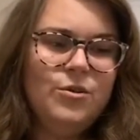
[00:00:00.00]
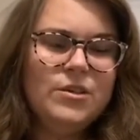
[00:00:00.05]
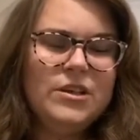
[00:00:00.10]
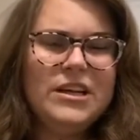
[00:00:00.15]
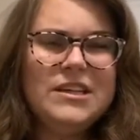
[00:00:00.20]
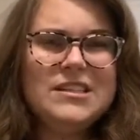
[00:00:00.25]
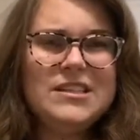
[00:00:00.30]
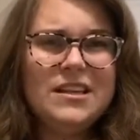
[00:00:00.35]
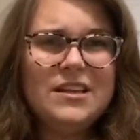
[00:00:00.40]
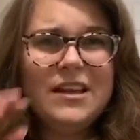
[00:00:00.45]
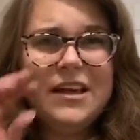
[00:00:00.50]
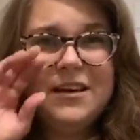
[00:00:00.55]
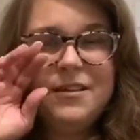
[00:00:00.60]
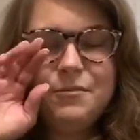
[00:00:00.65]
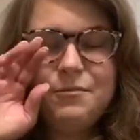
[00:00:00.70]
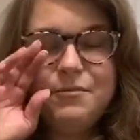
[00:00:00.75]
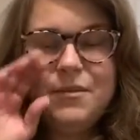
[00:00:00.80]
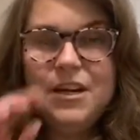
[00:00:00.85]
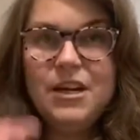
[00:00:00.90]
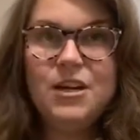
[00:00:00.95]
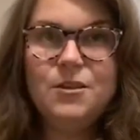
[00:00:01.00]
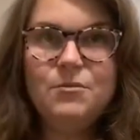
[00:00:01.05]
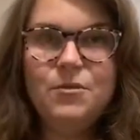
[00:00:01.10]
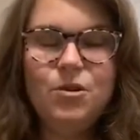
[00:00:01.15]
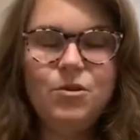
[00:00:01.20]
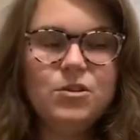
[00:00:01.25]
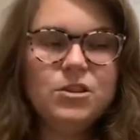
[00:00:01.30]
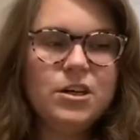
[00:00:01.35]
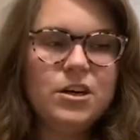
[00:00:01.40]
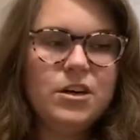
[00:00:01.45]
I said like medium
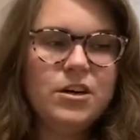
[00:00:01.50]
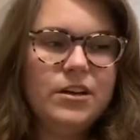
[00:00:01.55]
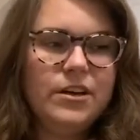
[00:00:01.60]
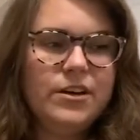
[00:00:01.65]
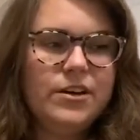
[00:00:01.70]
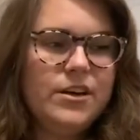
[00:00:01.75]
hold earlier.